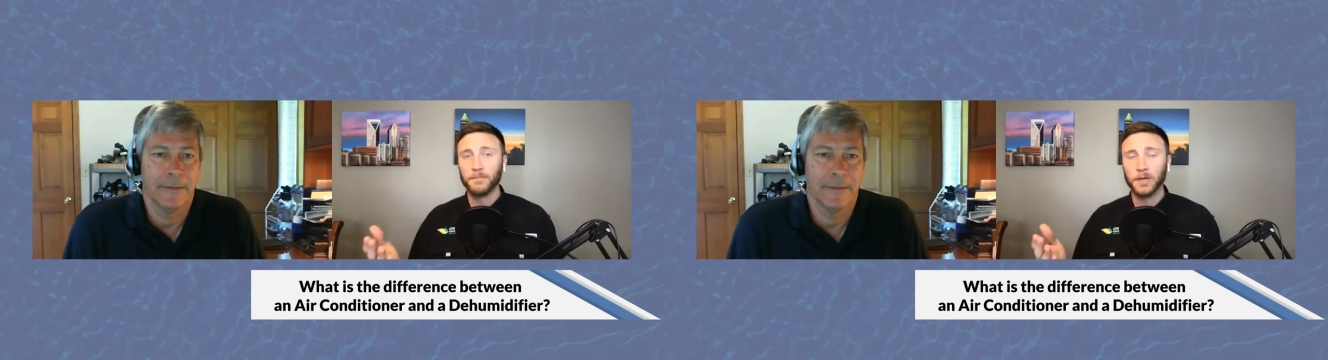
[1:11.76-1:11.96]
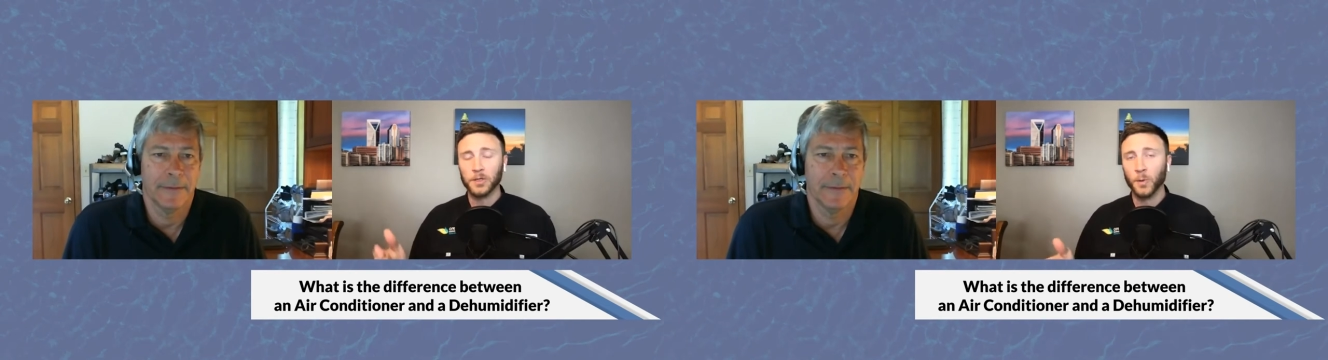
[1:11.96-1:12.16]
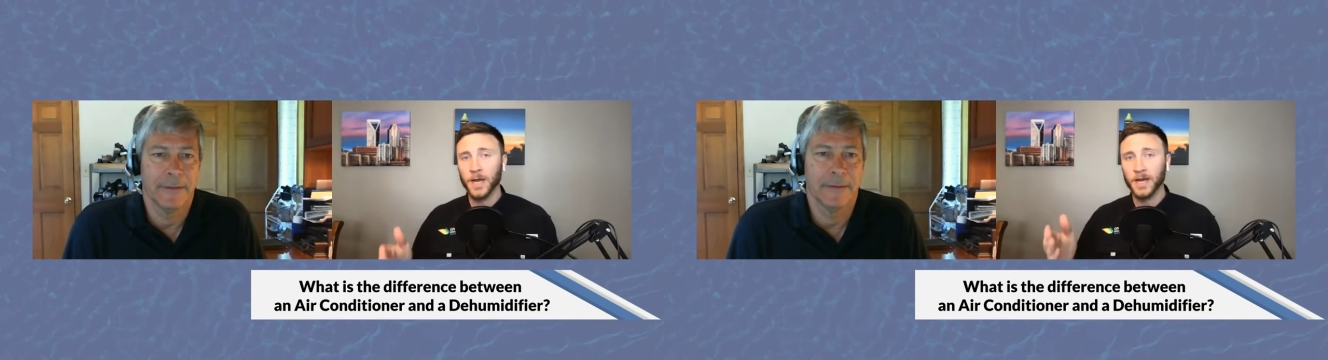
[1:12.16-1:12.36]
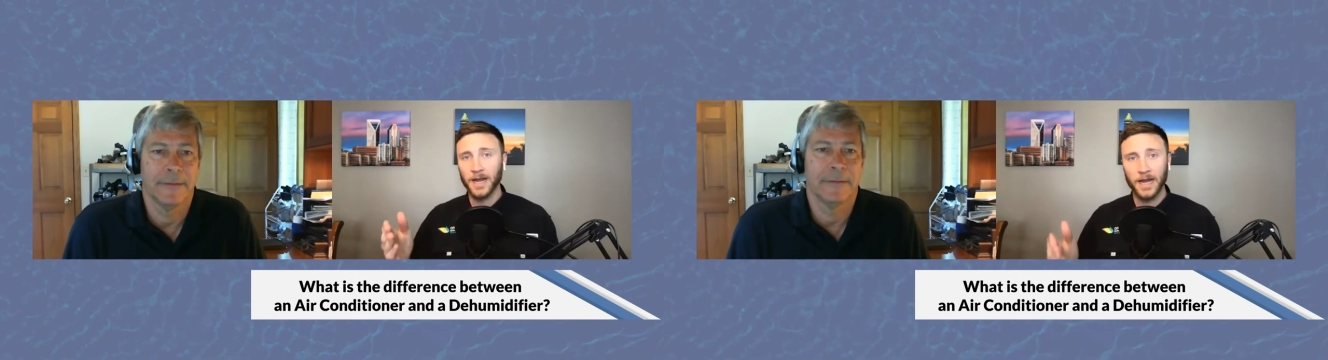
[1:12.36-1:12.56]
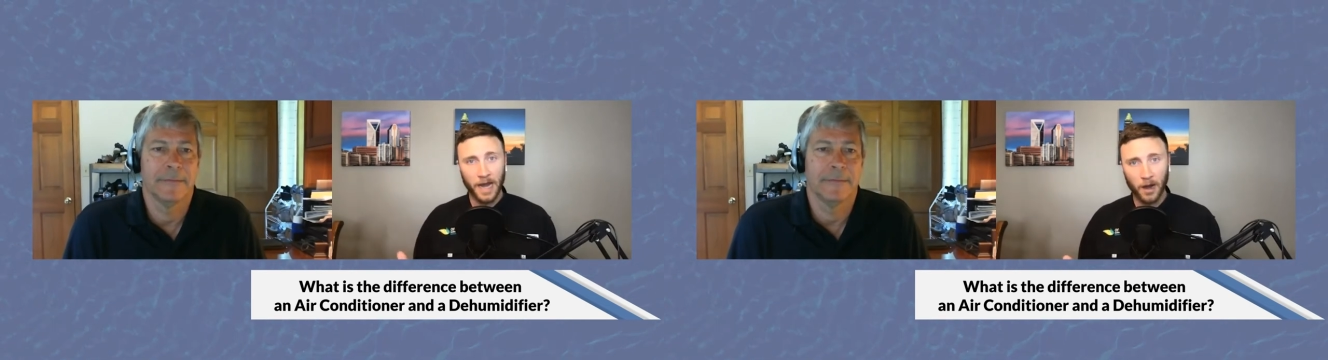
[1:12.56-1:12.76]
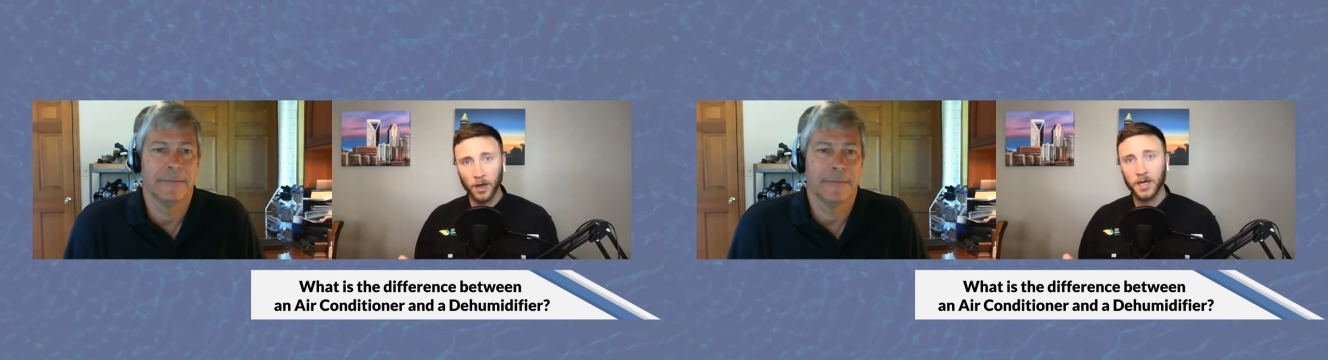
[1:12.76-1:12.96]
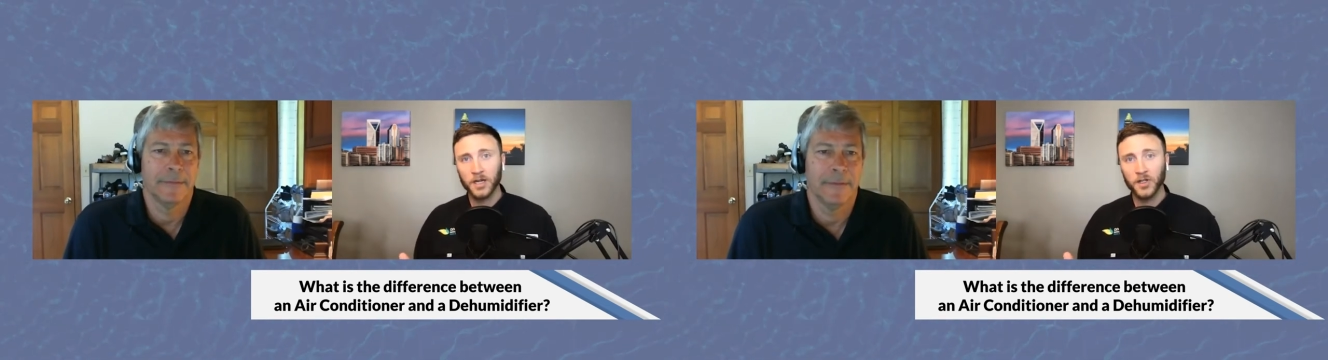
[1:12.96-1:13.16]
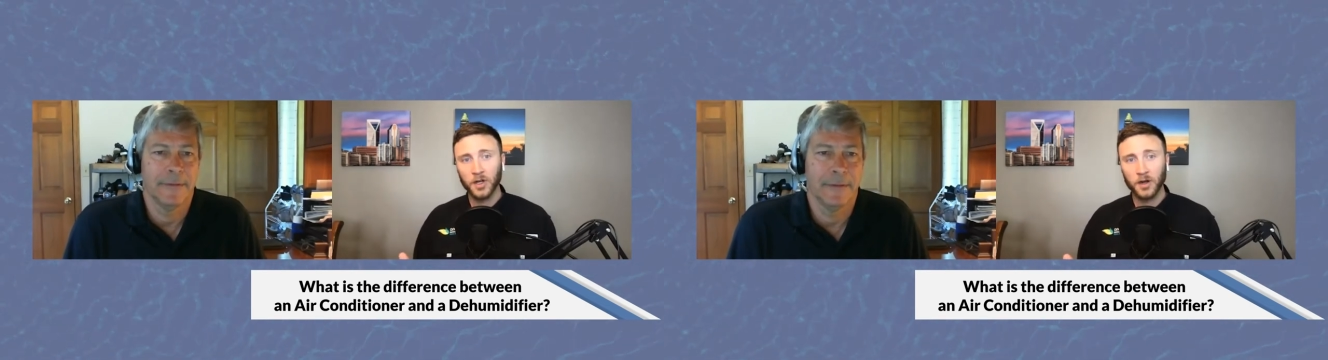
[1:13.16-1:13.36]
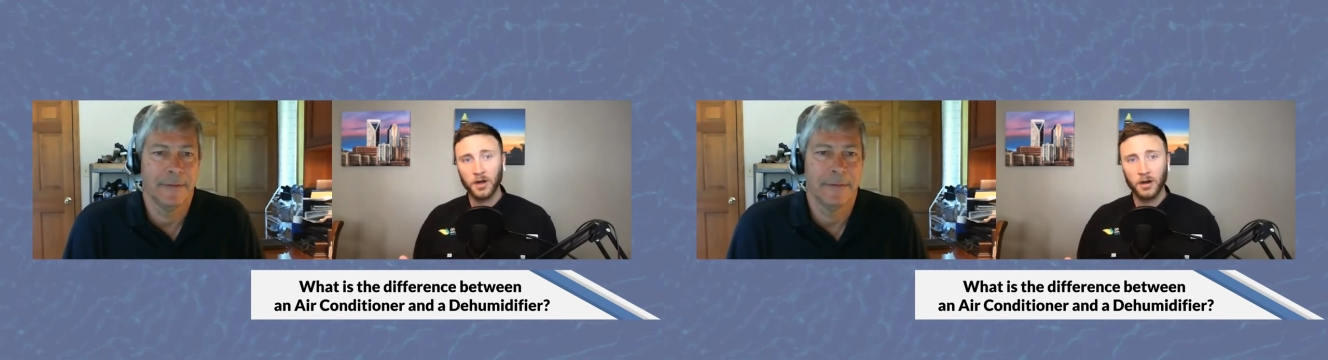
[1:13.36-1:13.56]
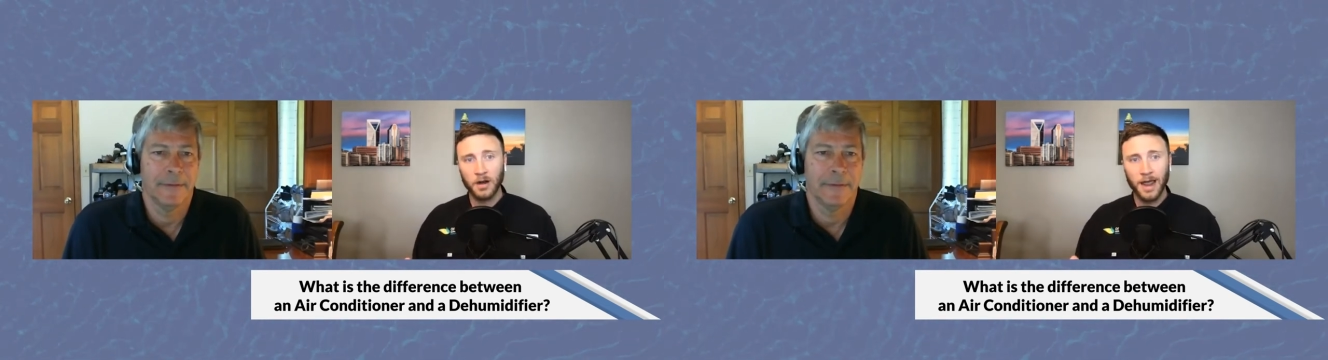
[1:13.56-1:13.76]
Speaker 1: between an air conditioner
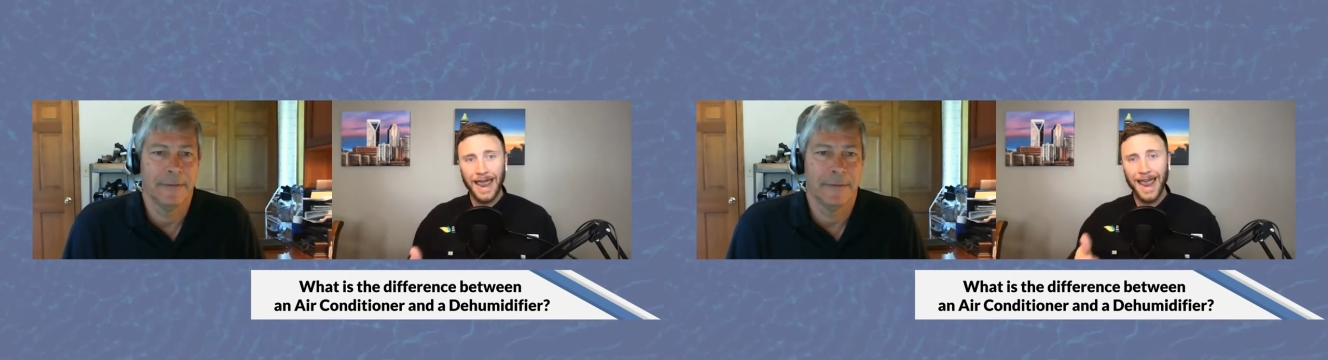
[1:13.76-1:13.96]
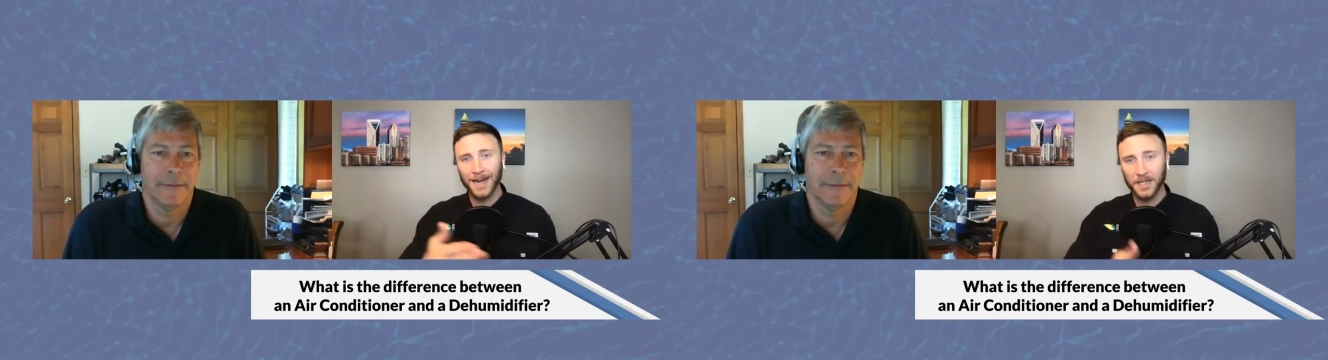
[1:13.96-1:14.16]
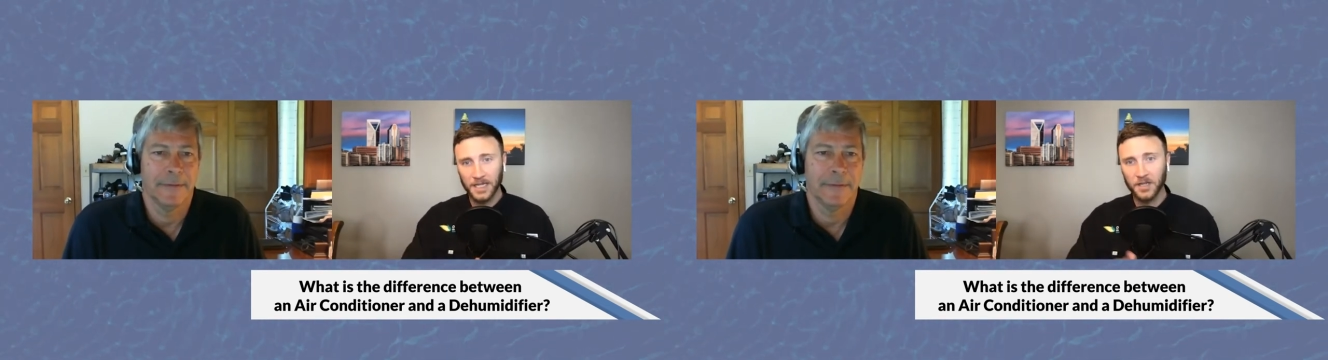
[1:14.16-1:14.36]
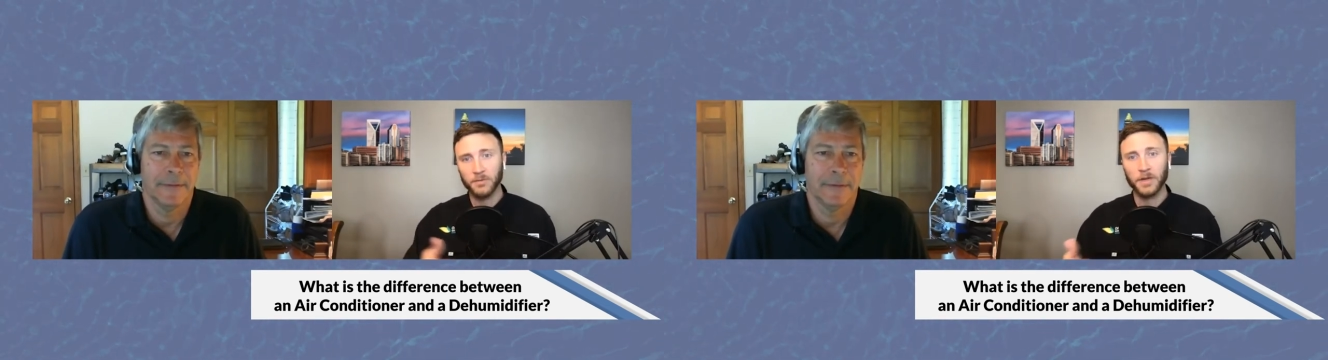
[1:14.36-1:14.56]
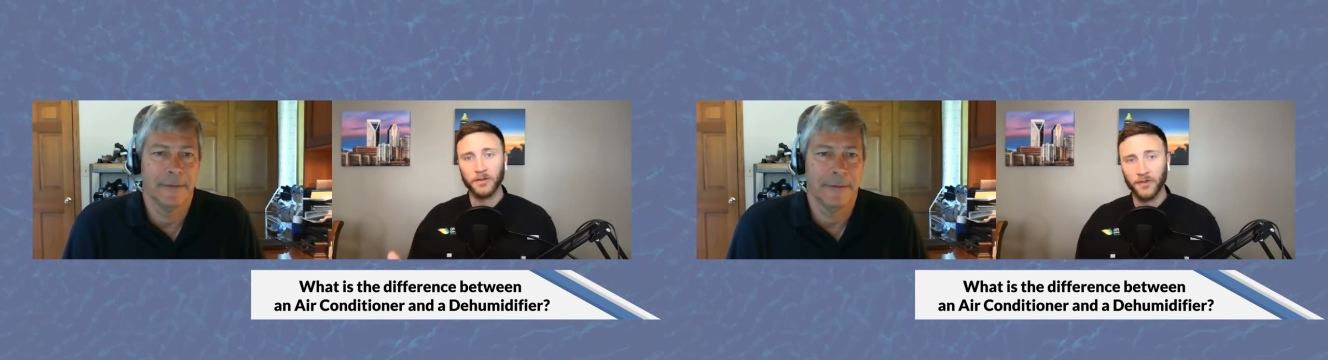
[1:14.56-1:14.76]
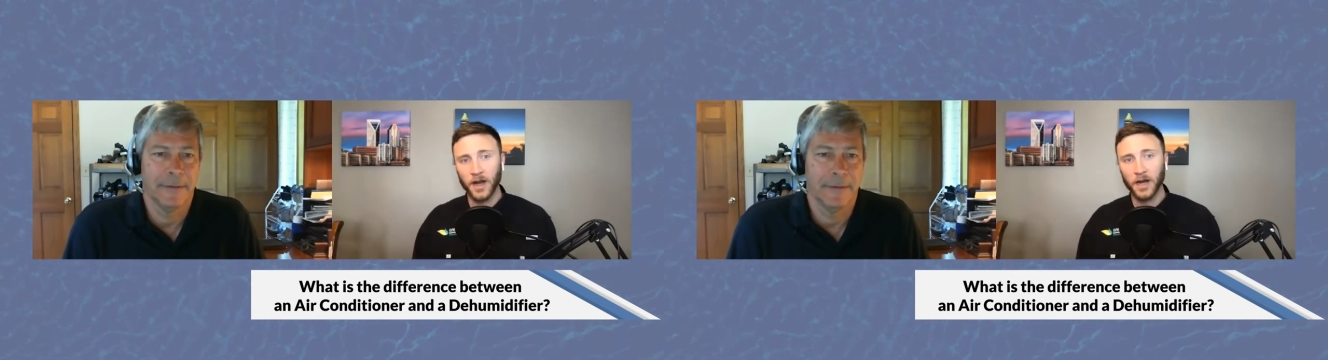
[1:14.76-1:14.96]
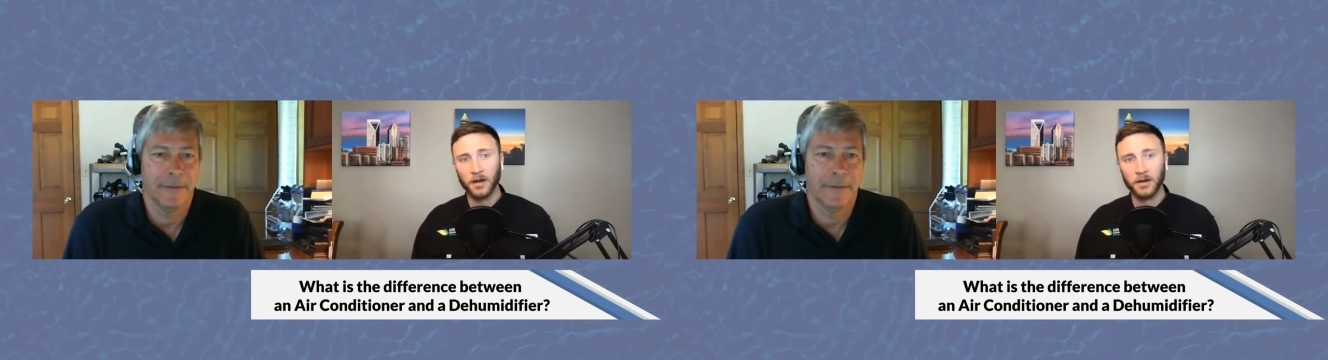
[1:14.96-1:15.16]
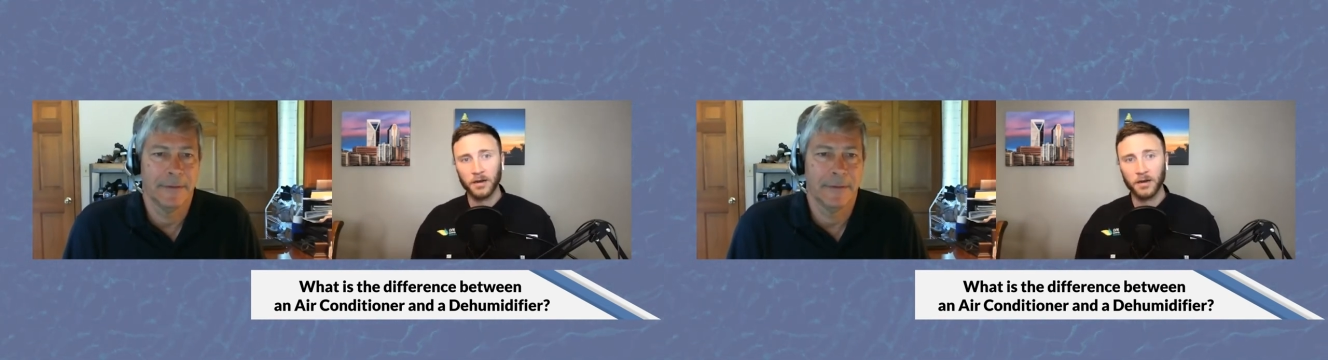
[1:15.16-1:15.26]
and a dehumidifier?